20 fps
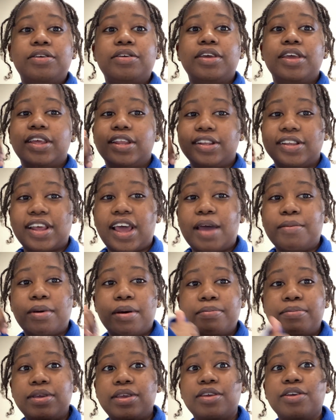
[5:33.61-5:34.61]
in time
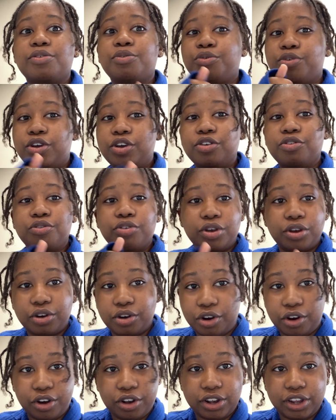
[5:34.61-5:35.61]
and be really, really
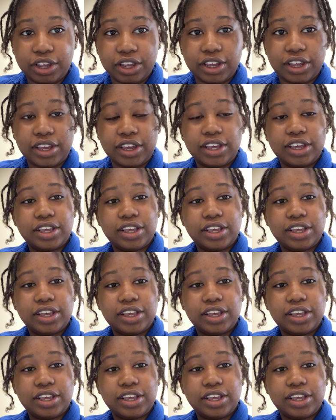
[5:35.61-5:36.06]
early,